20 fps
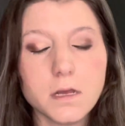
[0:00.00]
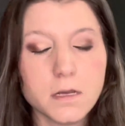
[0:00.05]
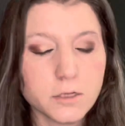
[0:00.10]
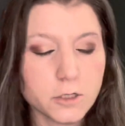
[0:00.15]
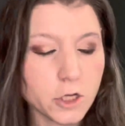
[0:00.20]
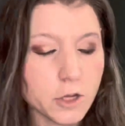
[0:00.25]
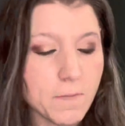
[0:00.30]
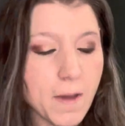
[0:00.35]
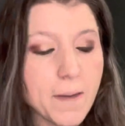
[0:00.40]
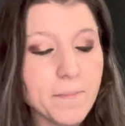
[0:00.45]

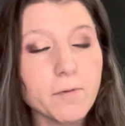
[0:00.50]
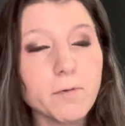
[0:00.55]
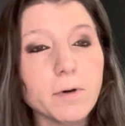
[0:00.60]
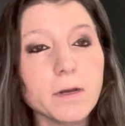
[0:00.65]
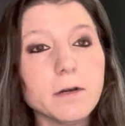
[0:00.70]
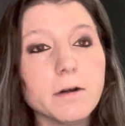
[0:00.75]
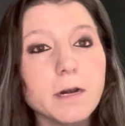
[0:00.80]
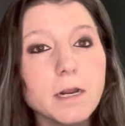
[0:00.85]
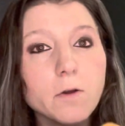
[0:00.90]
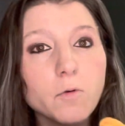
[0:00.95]
So you might be
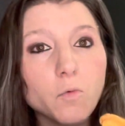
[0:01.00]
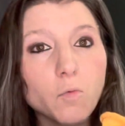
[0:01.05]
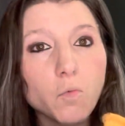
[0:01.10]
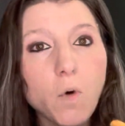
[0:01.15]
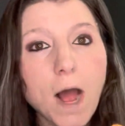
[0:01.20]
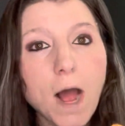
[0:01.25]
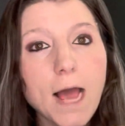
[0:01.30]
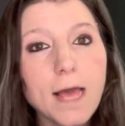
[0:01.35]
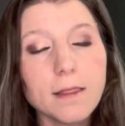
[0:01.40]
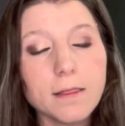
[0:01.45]
wondering,
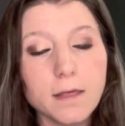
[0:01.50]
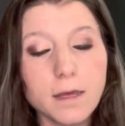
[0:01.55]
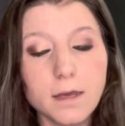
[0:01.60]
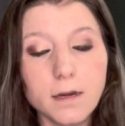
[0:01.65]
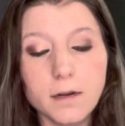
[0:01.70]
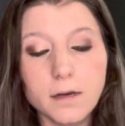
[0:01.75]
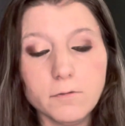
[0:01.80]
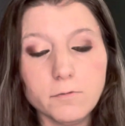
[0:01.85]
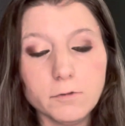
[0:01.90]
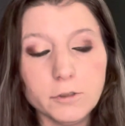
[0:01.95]
why
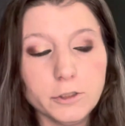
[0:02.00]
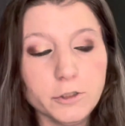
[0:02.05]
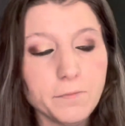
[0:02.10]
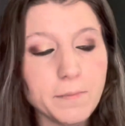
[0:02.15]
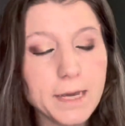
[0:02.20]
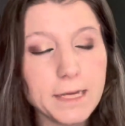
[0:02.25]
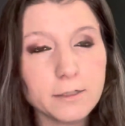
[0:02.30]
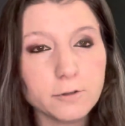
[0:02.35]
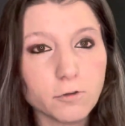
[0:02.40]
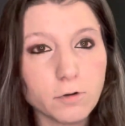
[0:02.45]
then would you
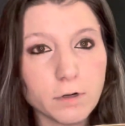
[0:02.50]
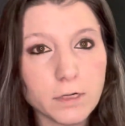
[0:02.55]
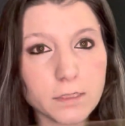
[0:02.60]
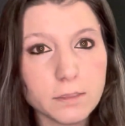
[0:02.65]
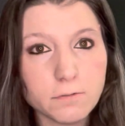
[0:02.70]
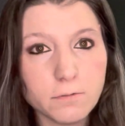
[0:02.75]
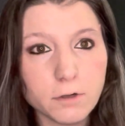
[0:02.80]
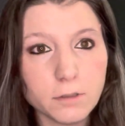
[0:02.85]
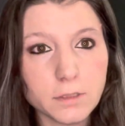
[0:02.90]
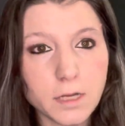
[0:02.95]
make shorties
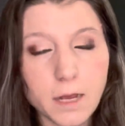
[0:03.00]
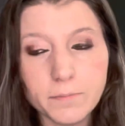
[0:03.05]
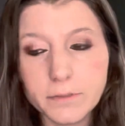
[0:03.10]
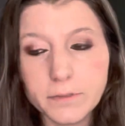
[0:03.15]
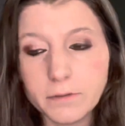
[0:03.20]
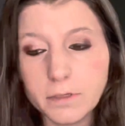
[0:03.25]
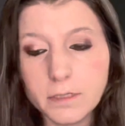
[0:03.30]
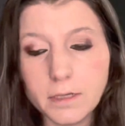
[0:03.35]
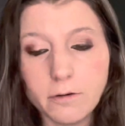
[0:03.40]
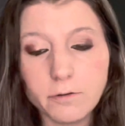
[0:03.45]
and roll tops?
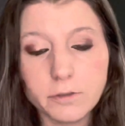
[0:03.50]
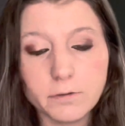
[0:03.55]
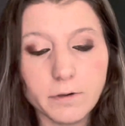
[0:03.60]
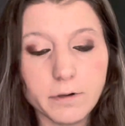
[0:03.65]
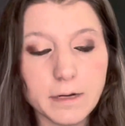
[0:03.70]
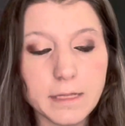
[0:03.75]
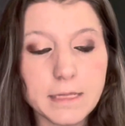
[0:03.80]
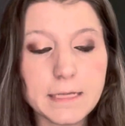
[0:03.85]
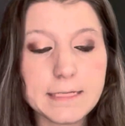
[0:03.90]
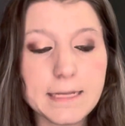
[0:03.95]
Because I was
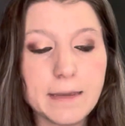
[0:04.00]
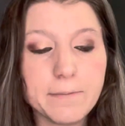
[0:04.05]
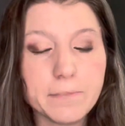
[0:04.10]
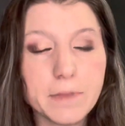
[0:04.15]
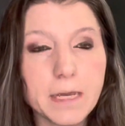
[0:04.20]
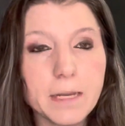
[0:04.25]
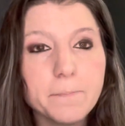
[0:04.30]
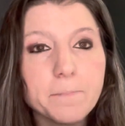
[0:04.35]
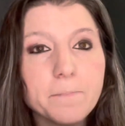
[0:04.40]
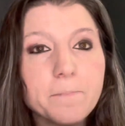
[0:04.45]
wondering the same thing.